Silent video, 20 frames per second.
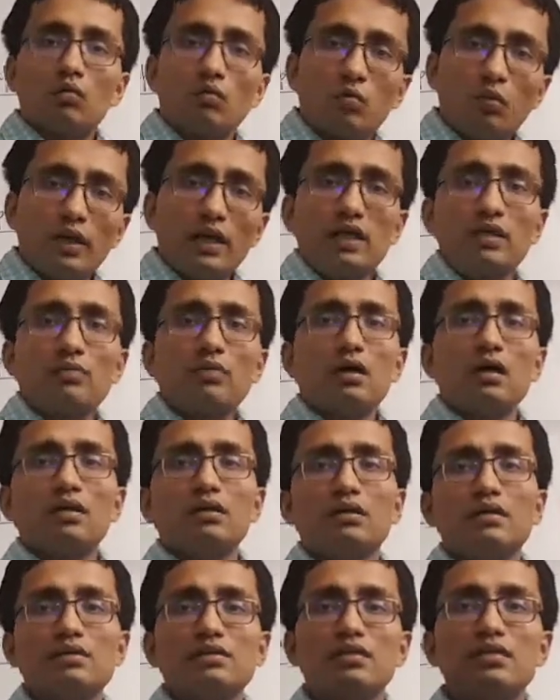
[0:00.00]

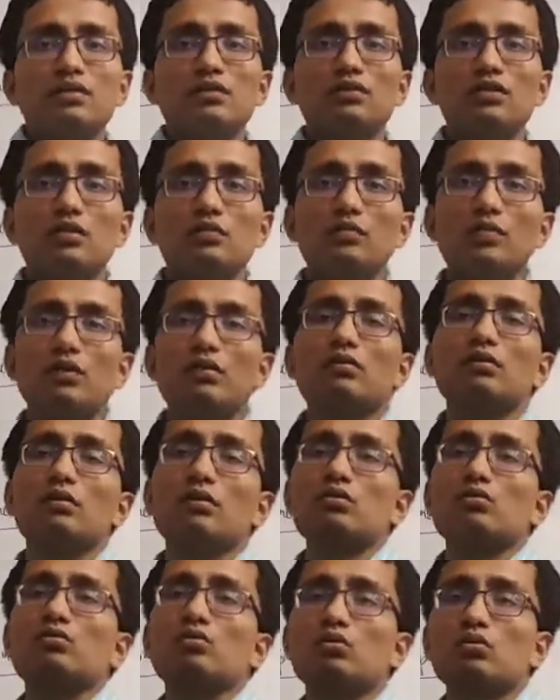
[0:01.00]
well-marked distinction between
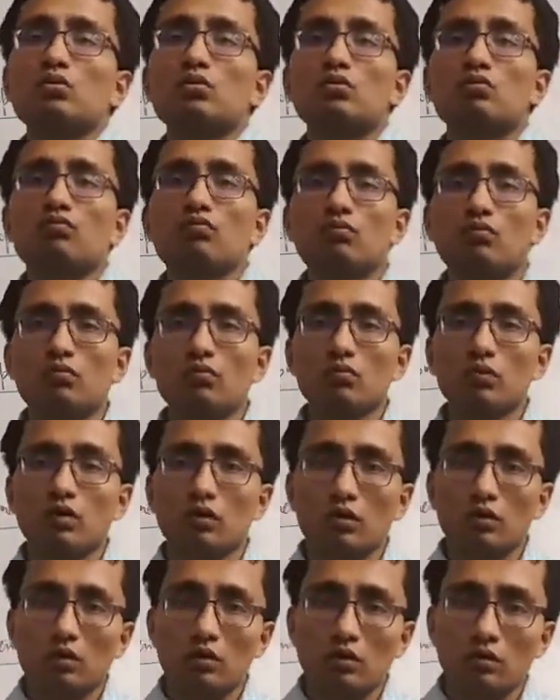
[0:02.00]
these two
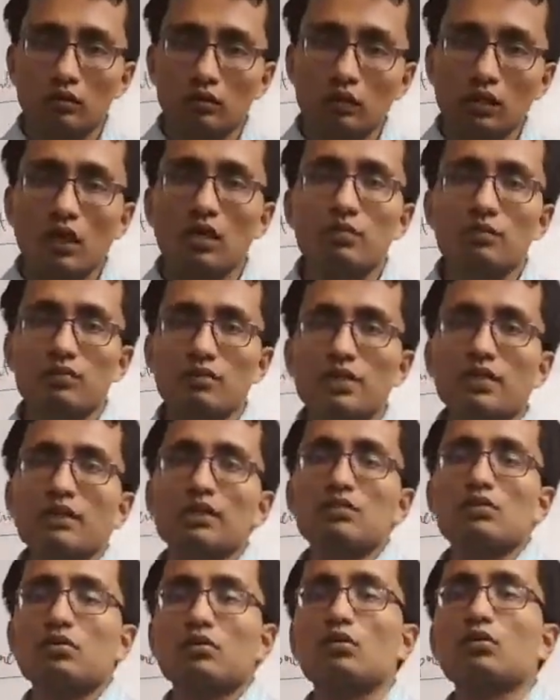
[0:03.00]
terms, that
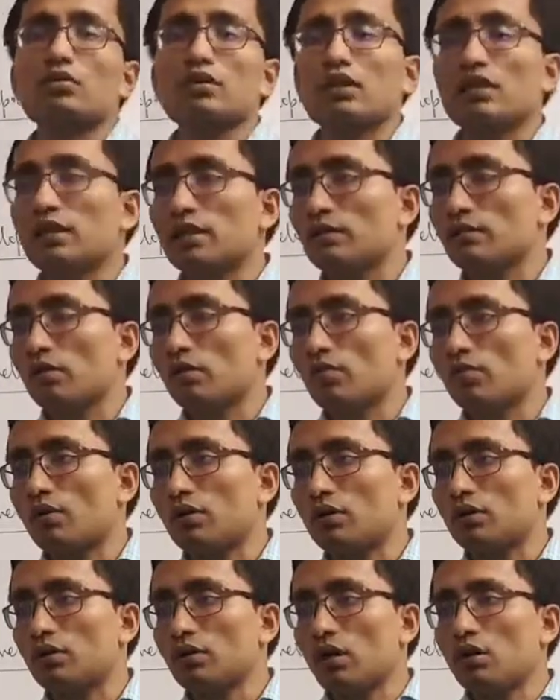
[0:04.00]
is growth and
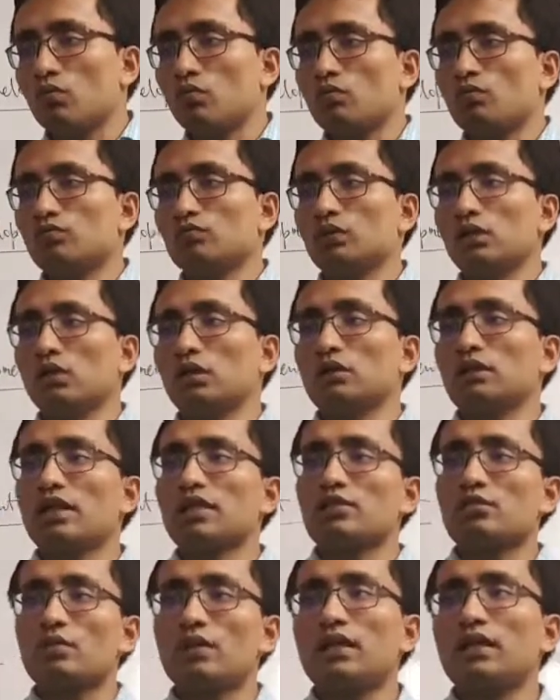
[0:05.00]
development. Now
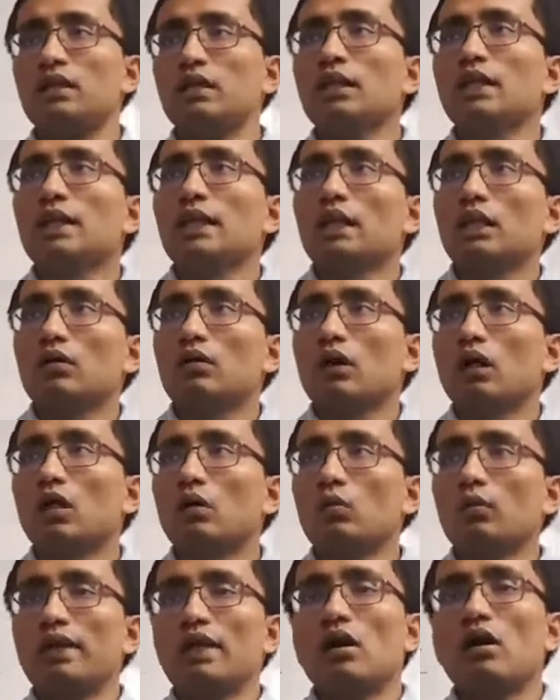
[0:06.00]
that's why
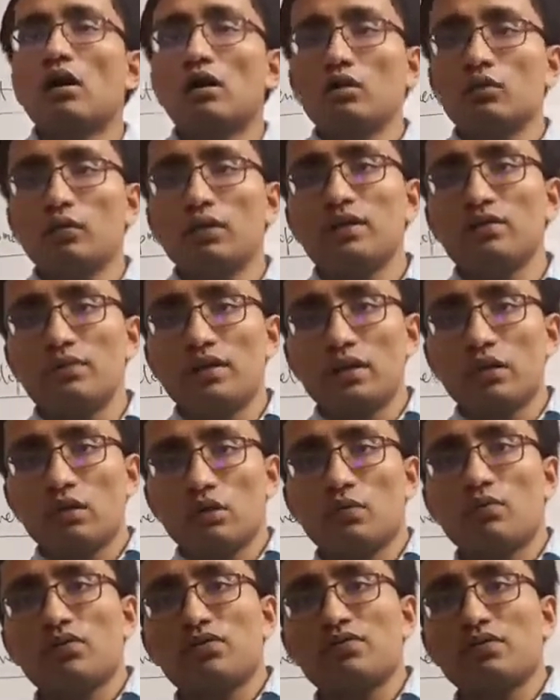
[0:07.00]
we are
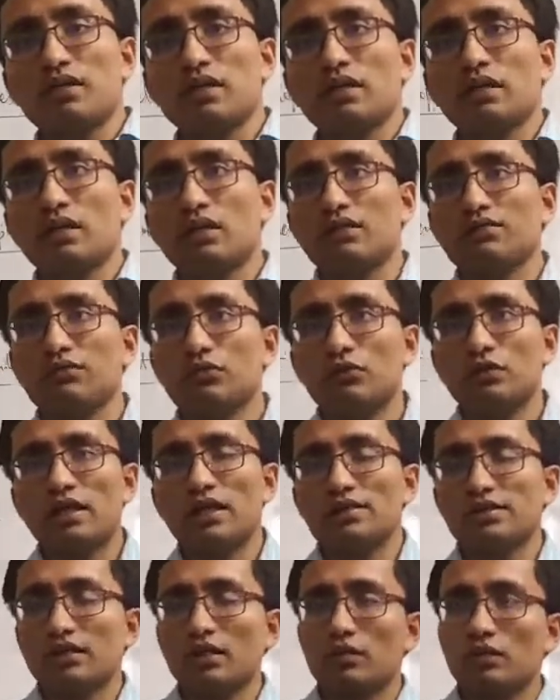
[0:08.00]
always very careful
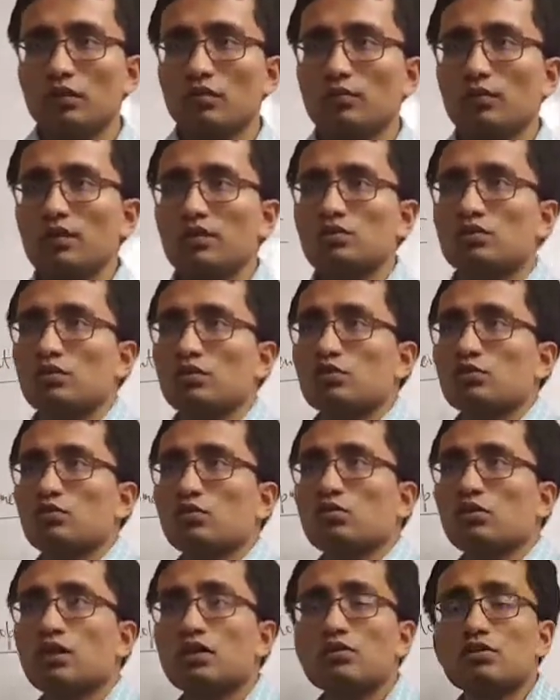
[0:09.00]
as economists or
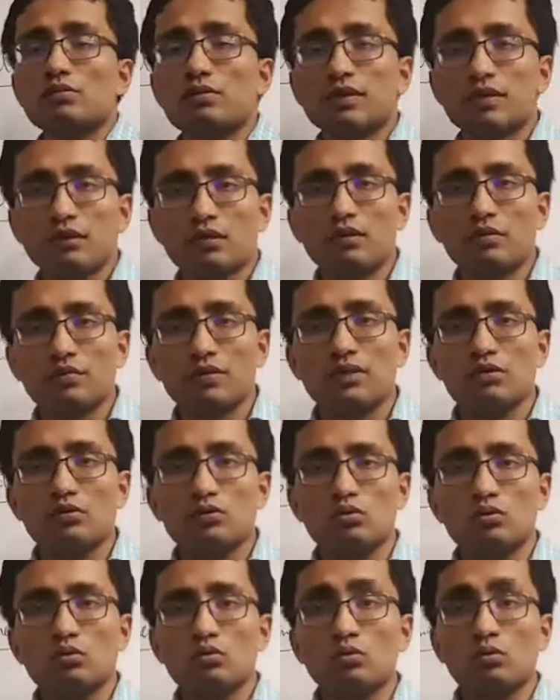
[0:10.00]
students of economics
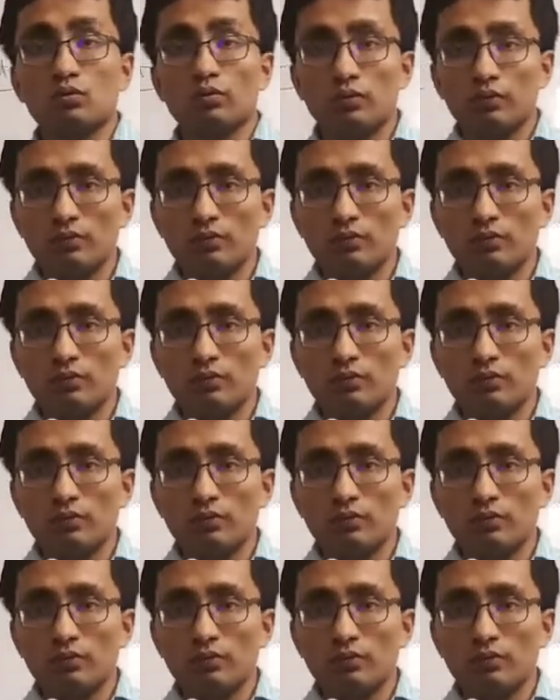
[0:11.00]
to